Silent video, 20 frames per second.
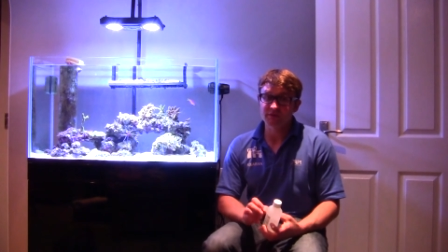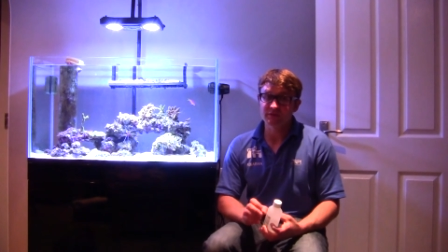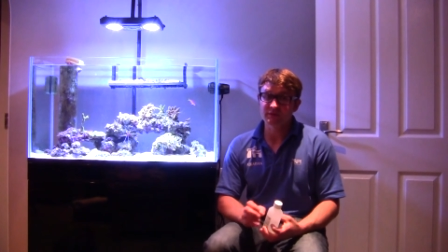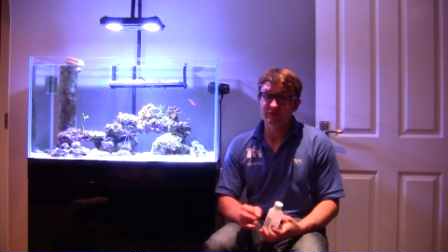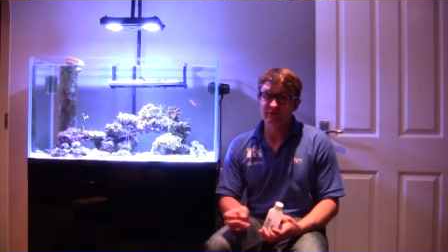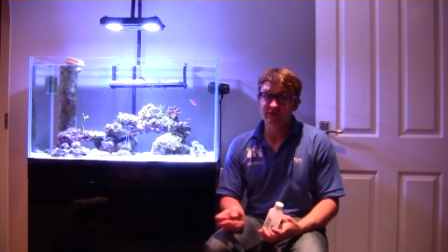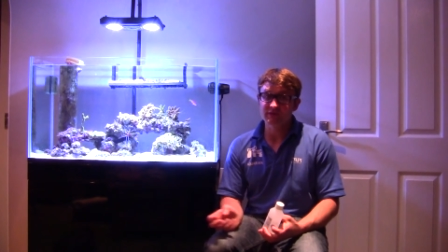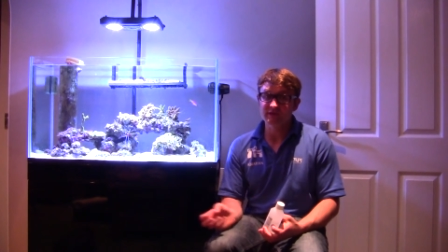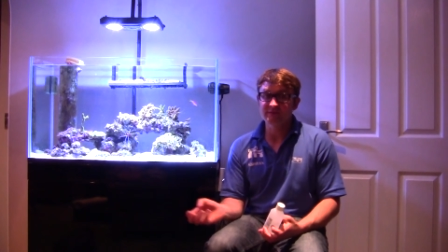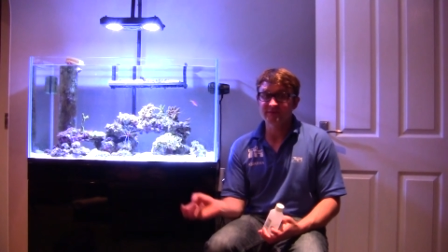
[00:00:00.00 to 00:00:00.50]
off
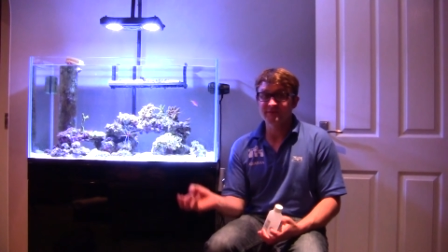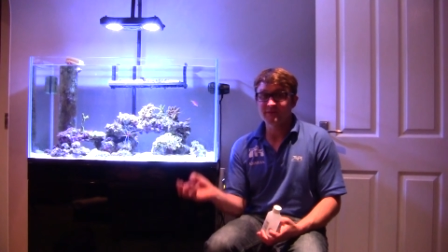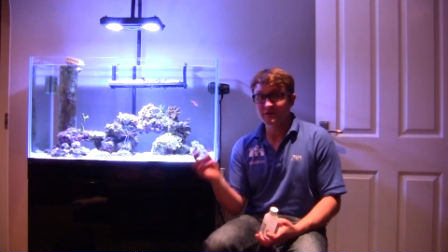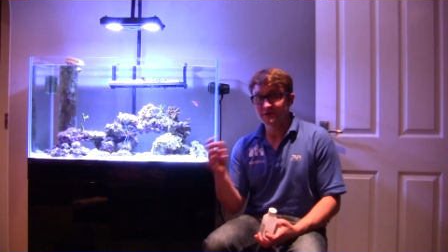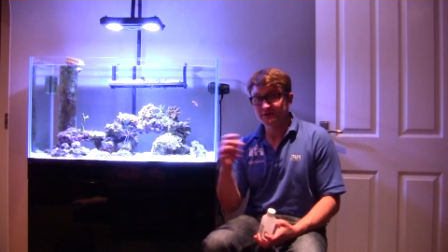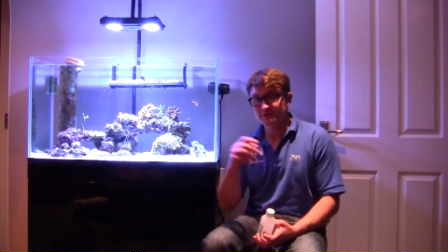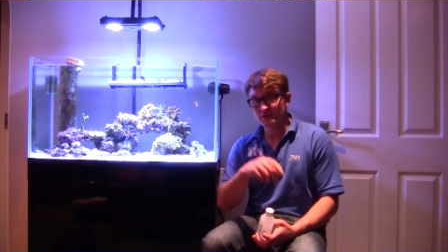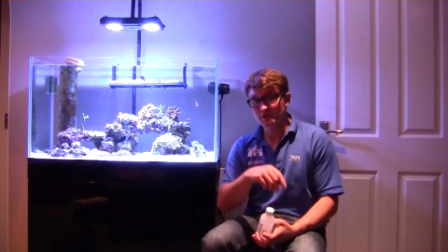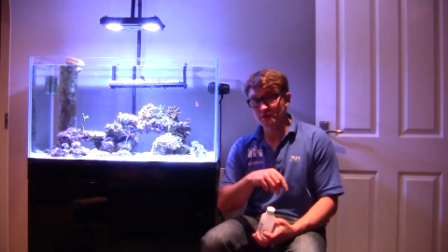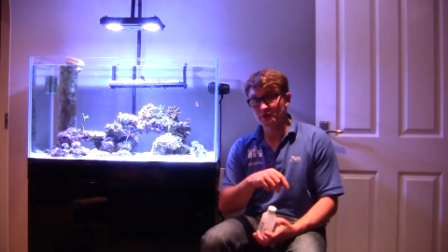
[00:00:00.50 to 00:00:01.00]
your green
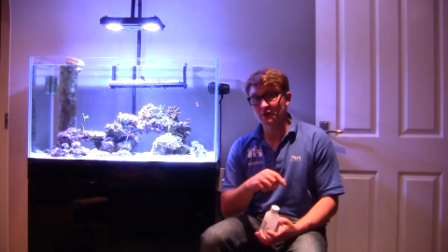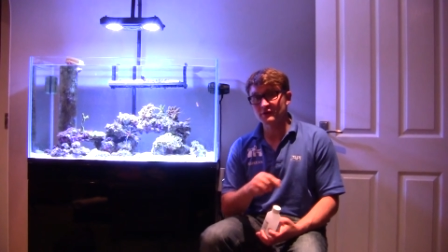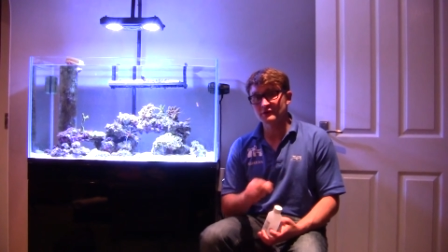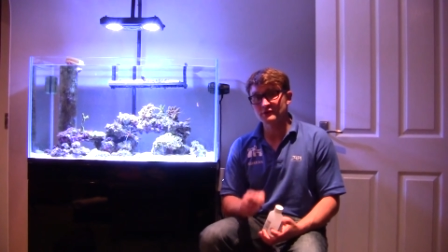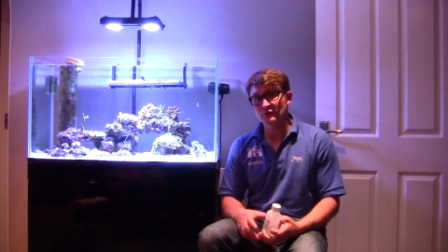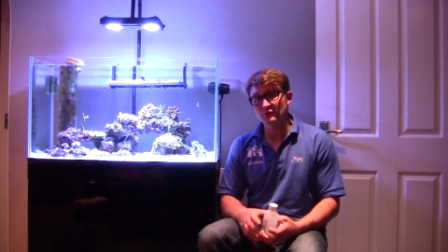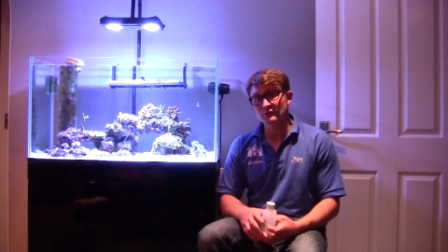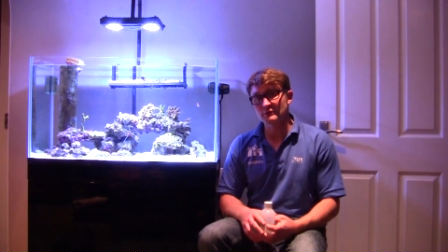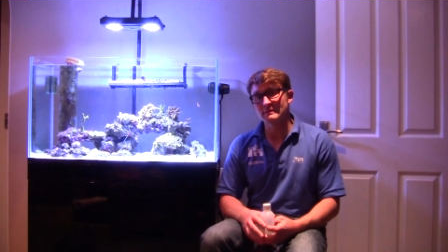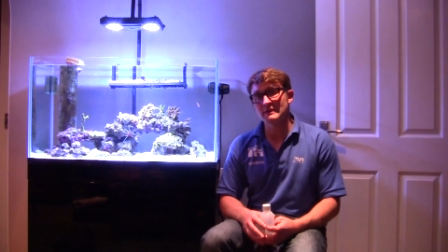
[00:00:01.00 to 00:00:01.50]
phyto I
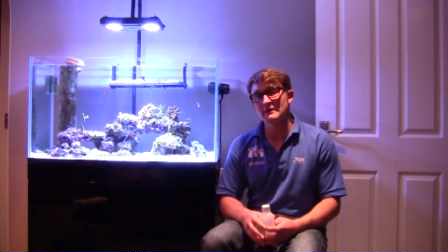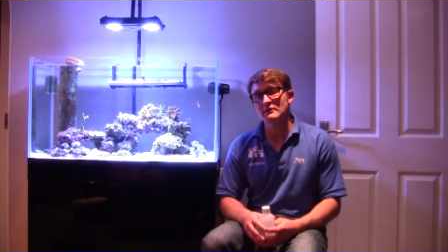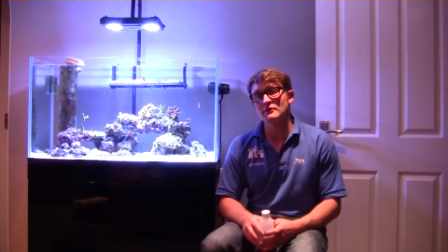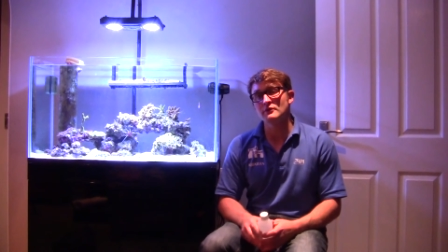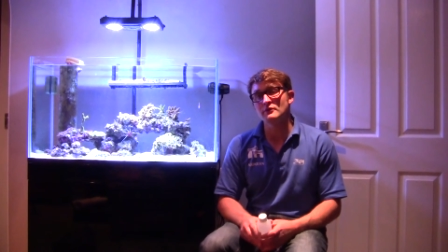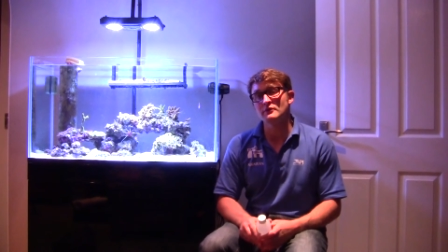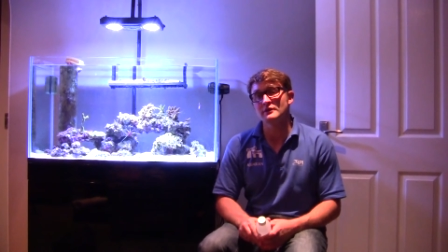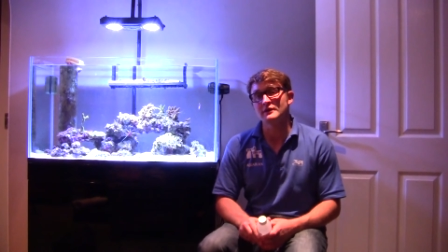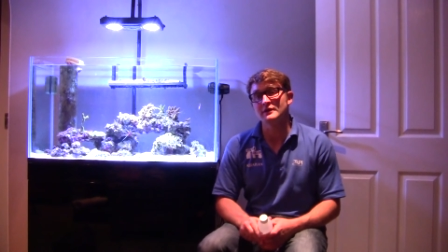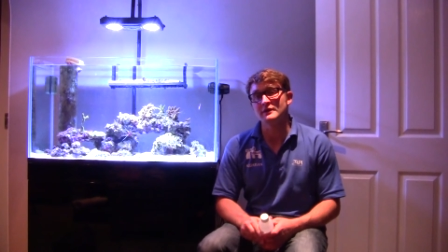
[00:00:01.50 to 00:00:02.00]
talked about
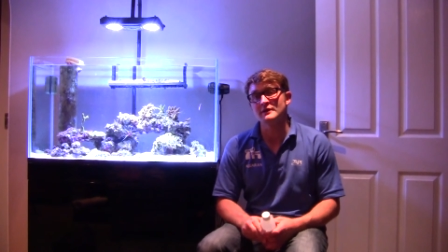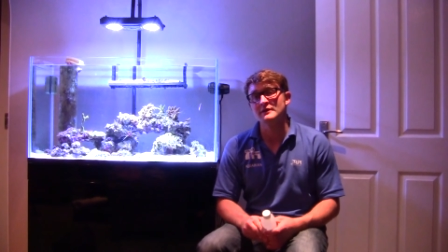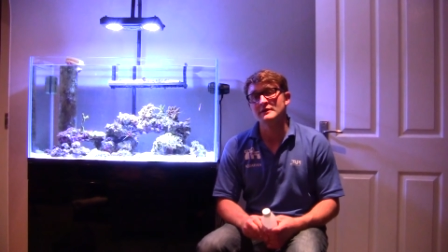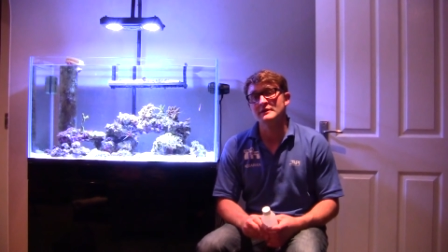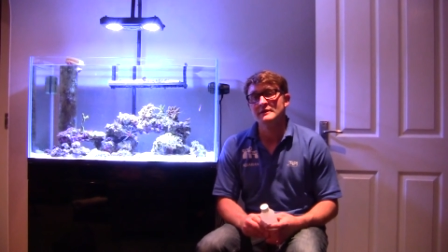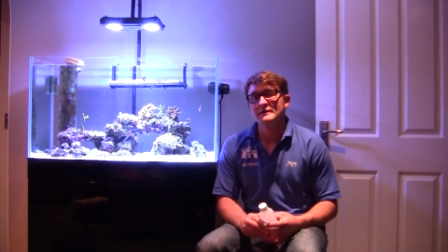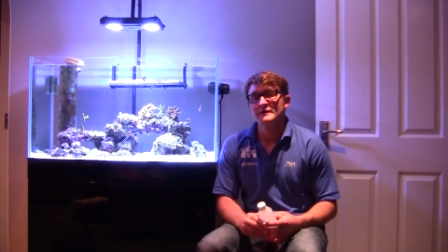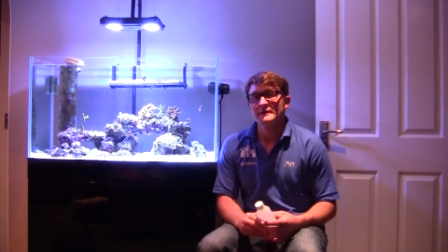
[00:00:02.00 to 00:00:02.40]
earlier.